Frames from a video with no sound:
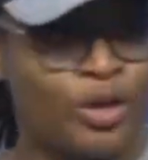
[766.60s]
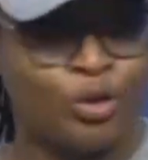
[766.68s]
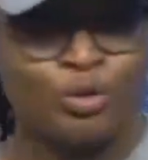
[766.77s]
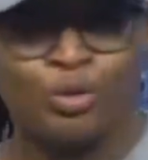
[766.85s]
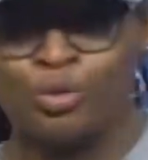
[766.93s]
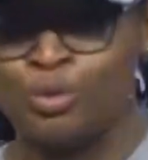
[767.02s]

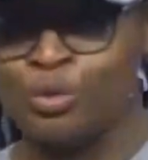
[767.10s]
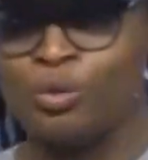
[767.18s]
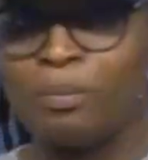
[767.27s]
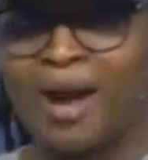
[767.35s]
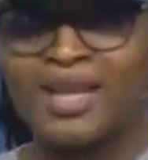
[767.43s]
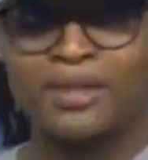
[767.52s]
you do
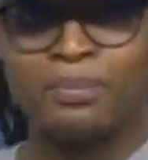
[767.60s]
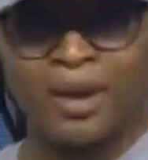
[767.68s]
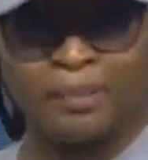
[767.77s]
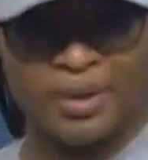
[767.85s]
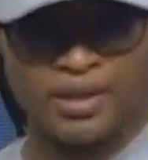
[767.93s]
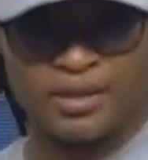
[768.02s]
past
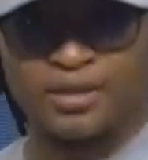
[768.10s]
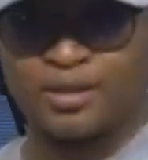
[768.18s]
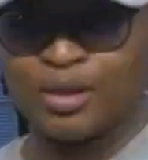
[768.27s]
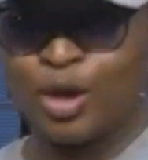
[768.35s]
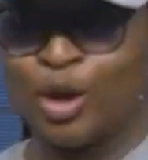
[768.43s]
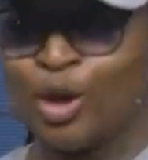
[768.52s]
papers,
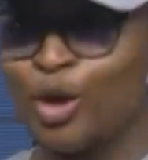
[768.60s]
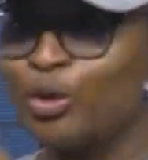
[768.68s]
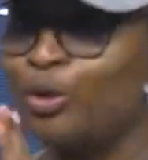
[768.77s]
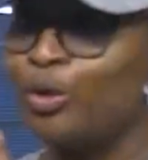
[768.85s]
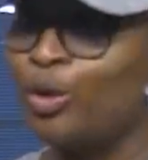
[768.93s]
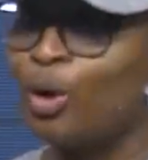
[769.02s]

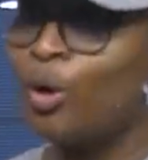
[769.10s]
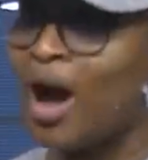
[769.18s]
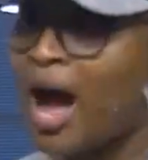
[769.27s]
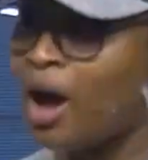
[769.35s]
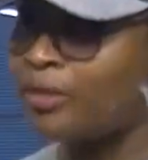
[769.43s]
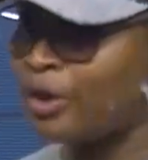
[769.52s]
you know how the